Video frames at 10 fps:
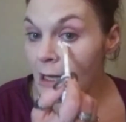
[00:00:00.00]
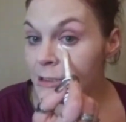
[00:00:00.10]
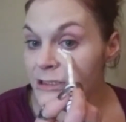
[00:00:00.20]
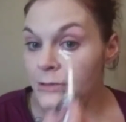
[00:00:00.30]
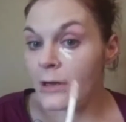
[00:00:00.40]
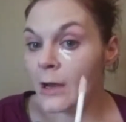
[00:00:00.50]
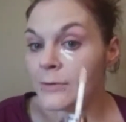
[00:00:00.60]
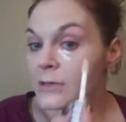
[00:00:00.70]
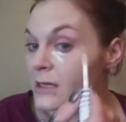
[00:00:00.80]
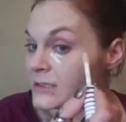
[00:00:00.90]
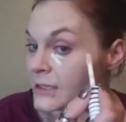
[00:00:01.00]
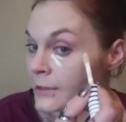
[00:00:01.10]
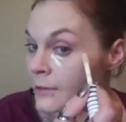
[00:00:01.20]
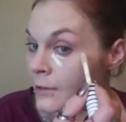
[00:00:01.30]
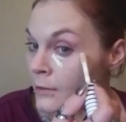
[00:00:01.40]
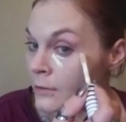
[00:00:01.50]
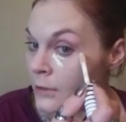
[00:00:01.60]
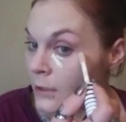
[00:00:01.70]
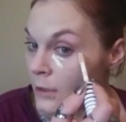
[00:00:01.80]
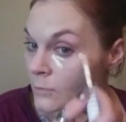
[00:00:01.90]
I just do a couple dots here
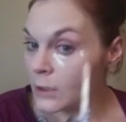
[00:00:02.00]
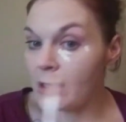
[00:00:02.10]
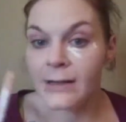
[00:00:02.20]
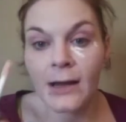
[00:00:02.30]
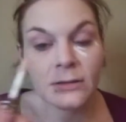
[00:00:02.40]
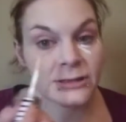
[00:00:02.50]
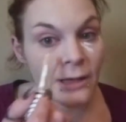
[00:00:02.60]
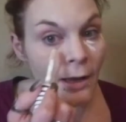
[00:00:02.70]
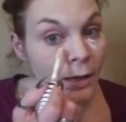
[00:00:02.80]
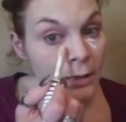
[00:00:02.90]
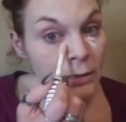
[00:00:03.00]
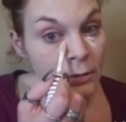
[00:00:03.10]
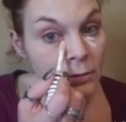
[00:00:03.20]
and one on the outside.